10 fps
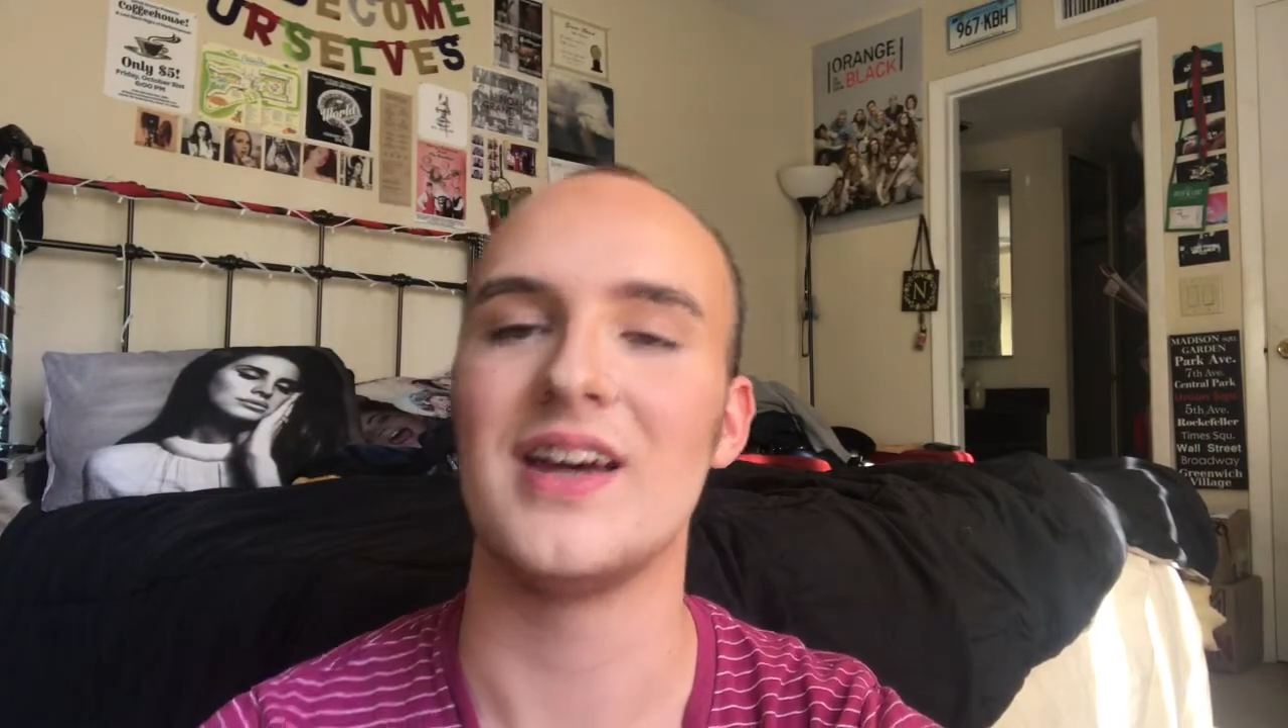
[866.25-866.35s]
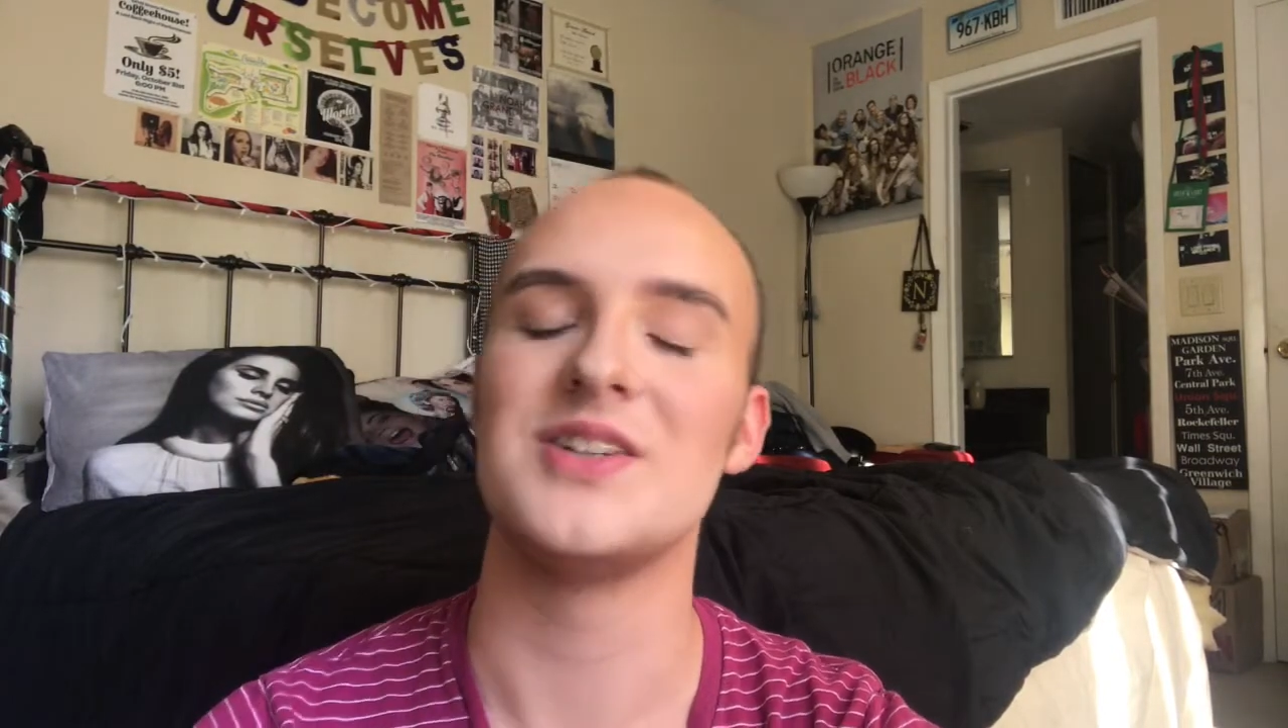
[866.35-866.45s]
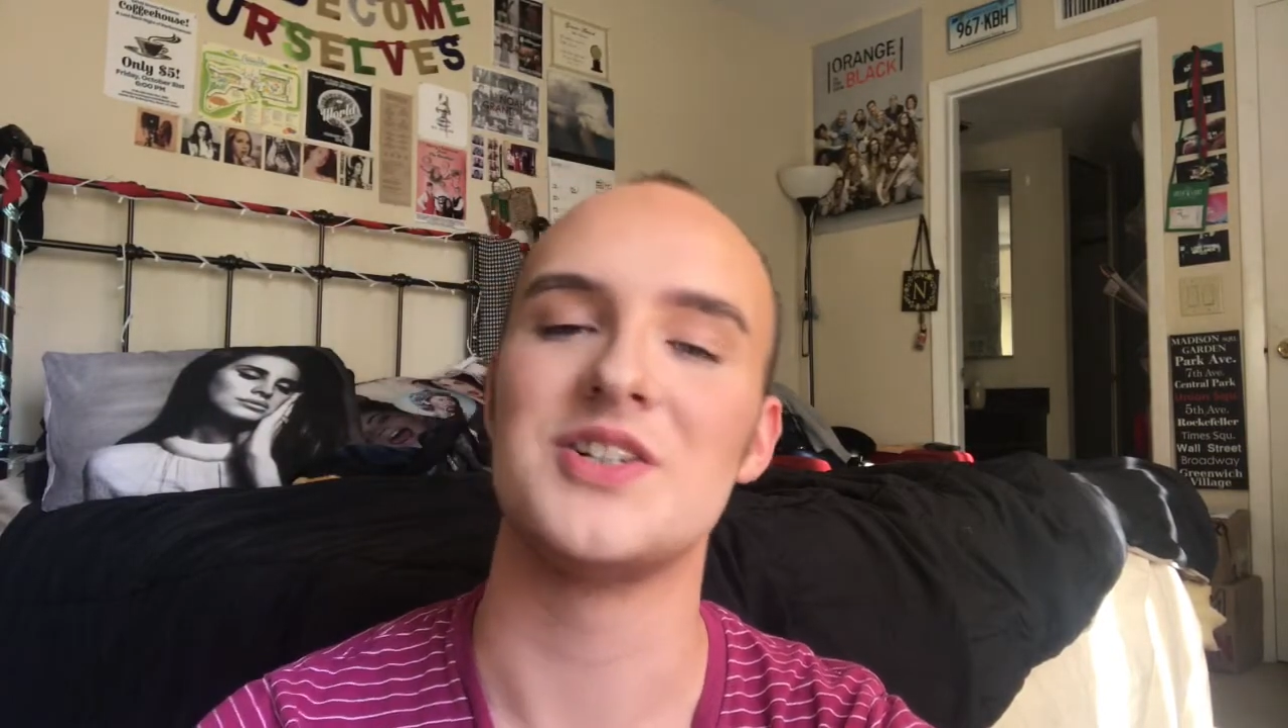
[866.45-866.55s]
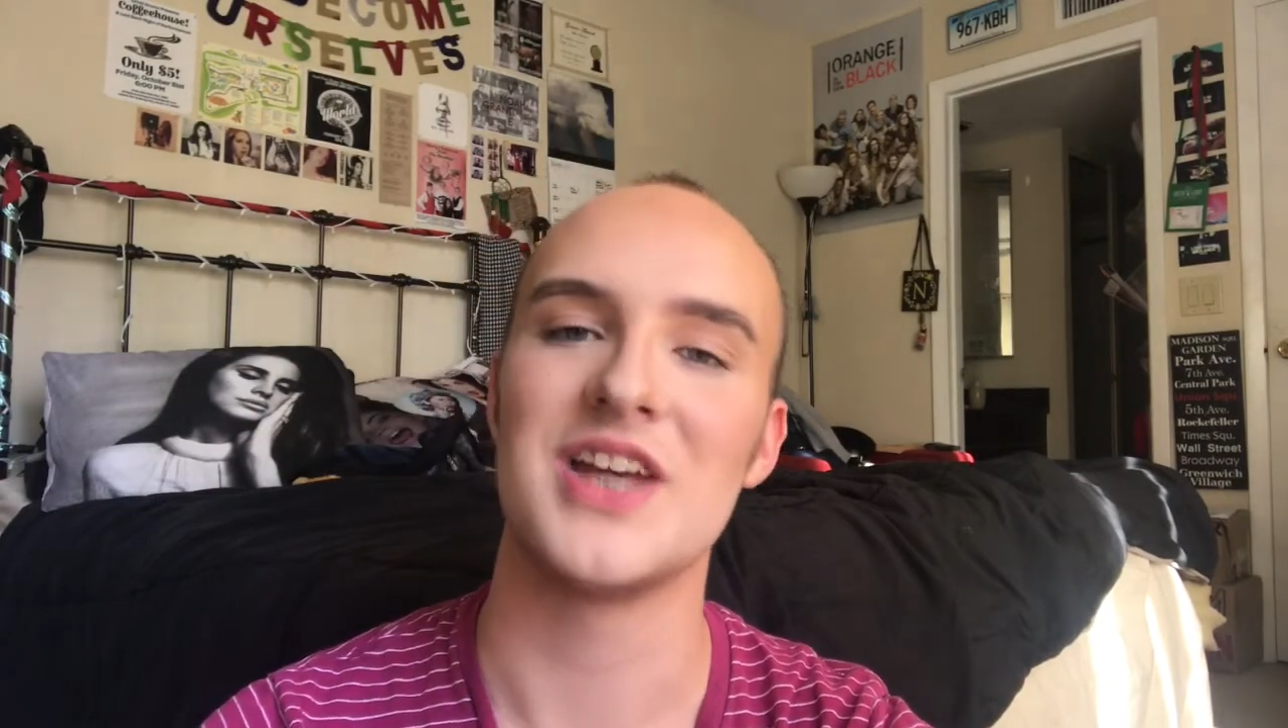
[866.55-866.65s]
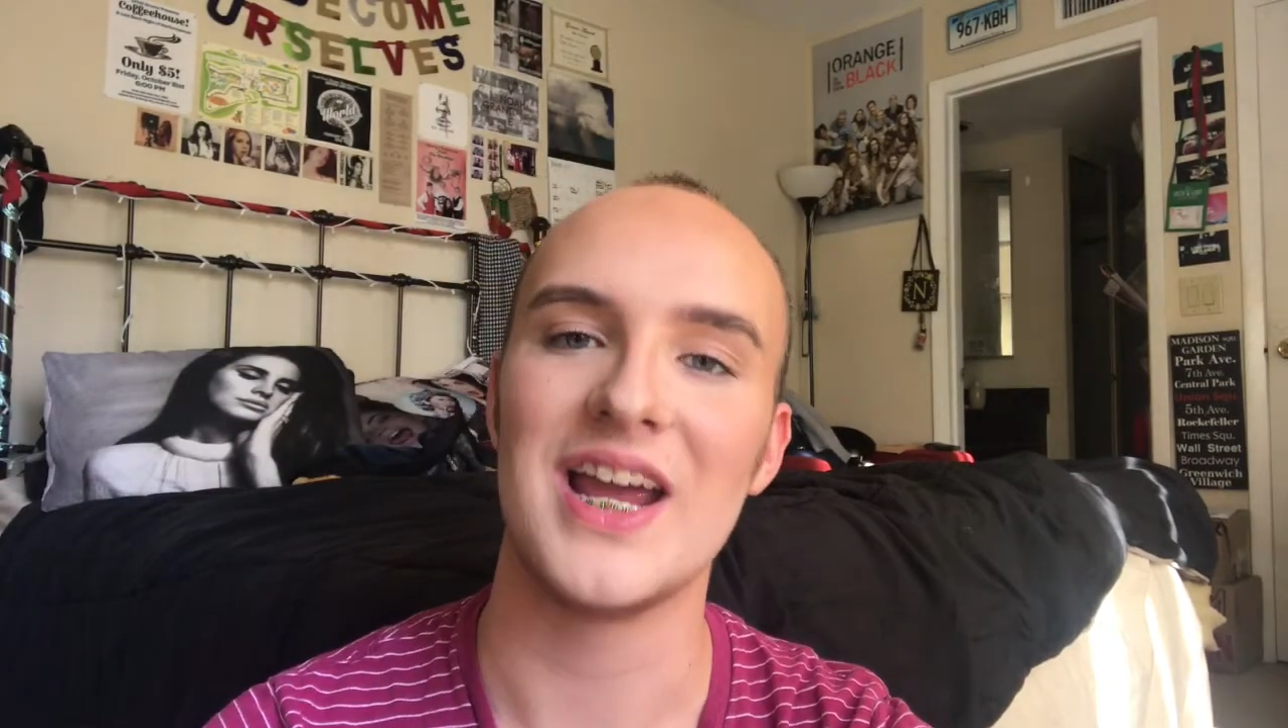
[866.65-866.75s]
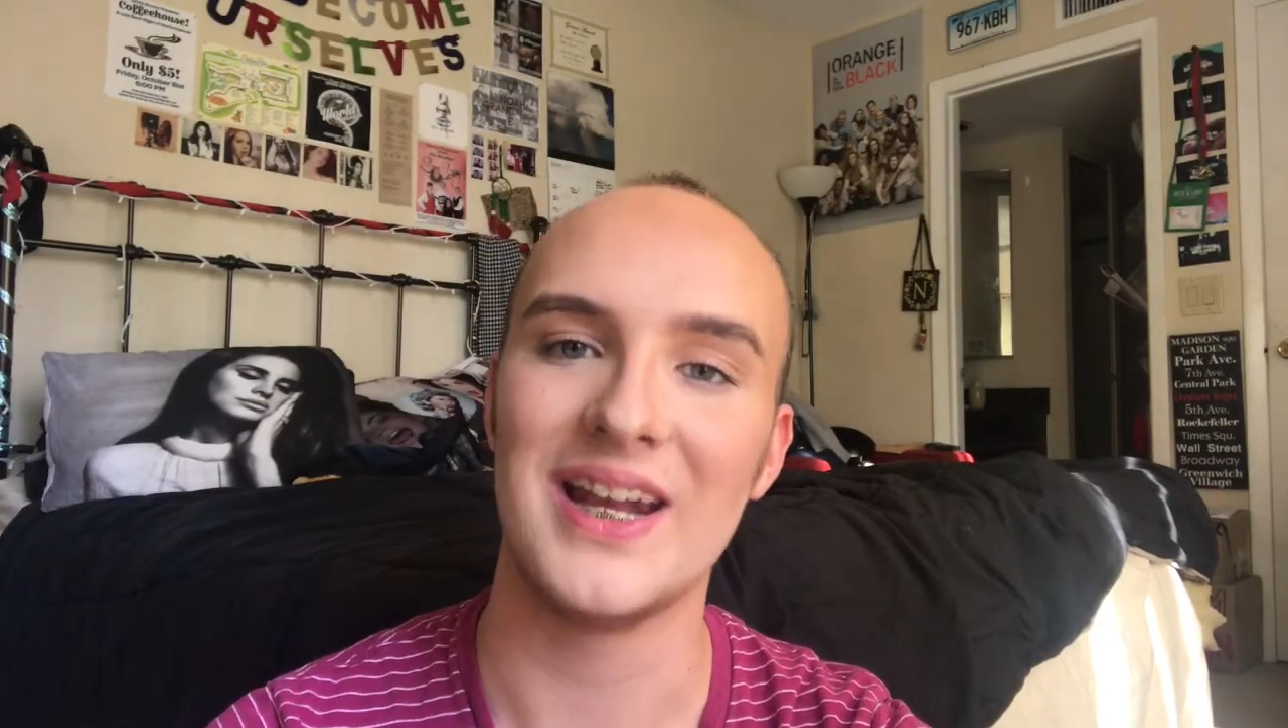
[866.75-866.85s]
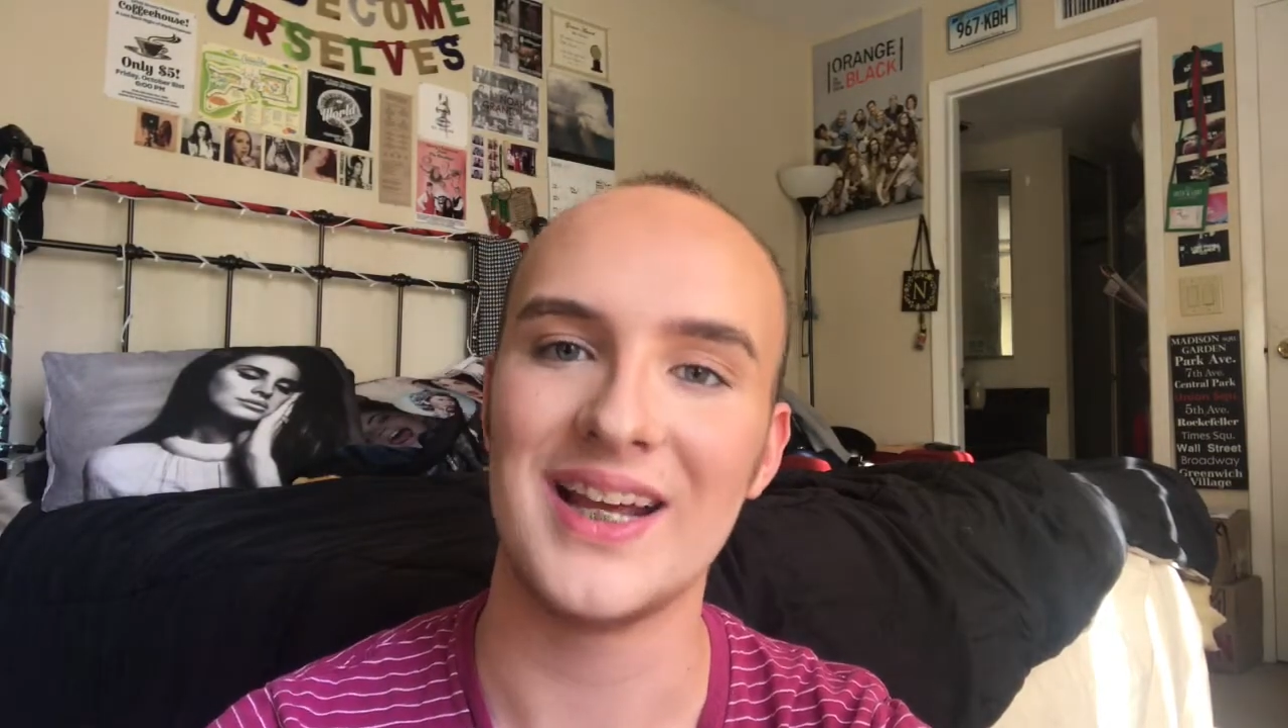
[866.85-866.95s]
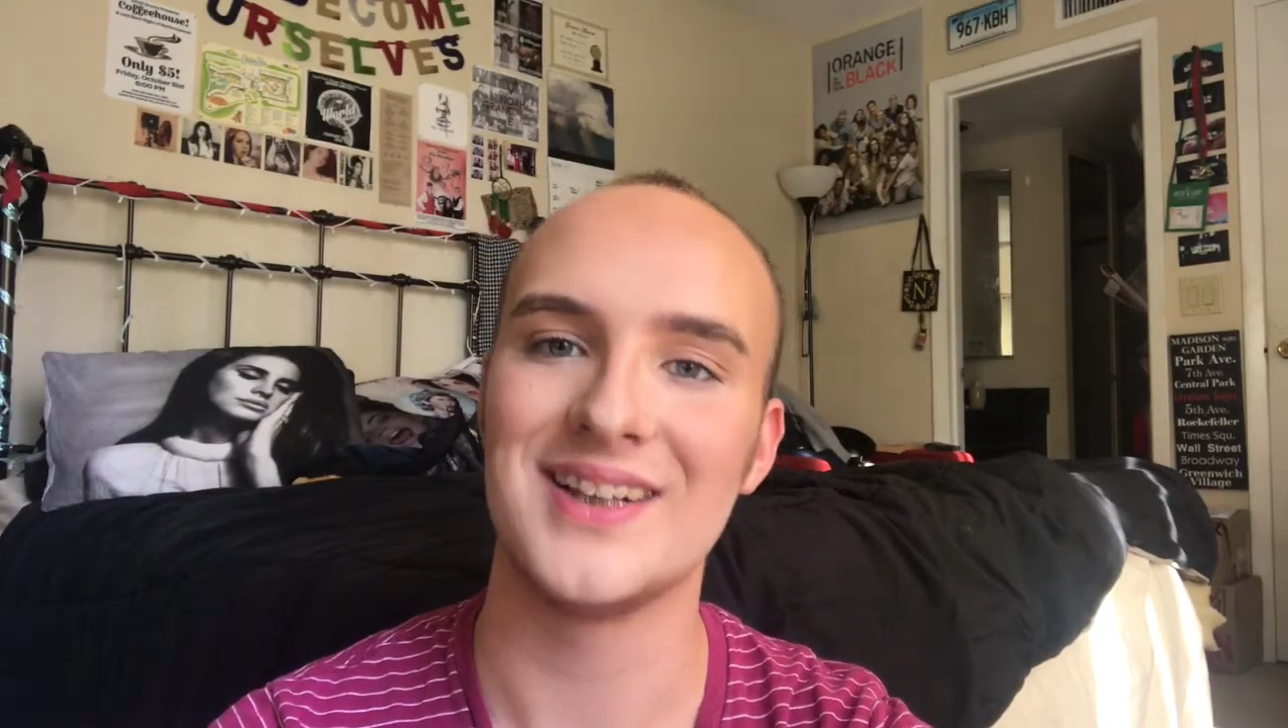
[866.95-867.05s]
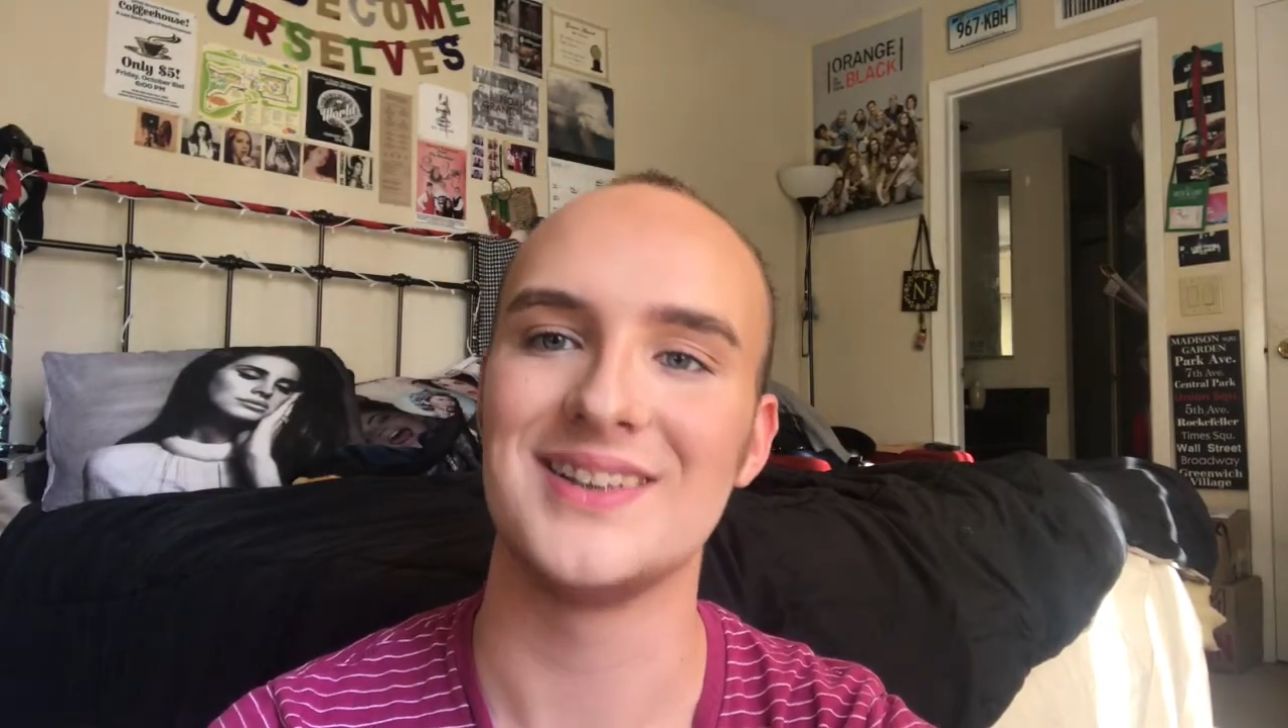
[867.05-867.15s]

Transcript: entertaining.